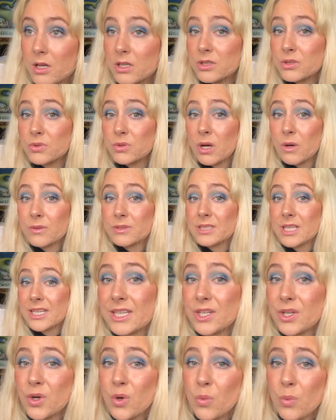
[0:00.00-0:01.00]
So I was
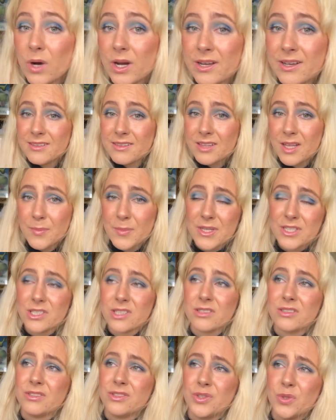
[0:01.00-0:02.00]
like, you know what, let me
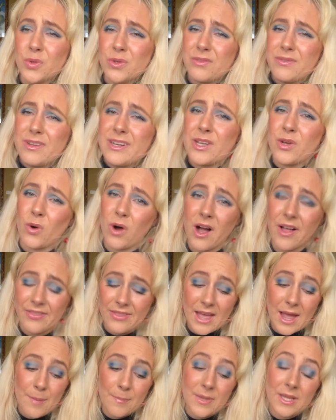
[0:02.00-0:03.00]
just do a video
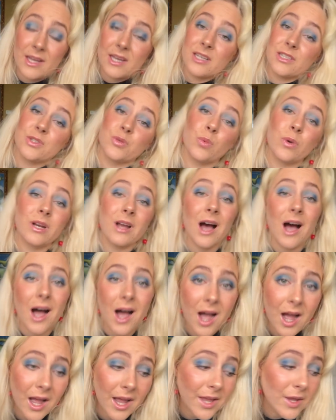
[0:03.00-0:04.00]
on that, because when
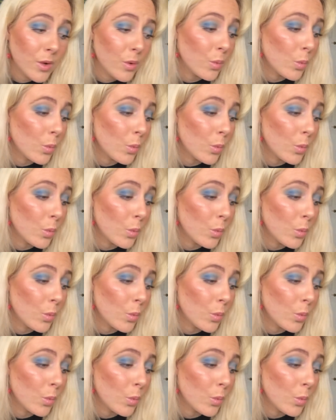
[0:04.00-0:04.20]
I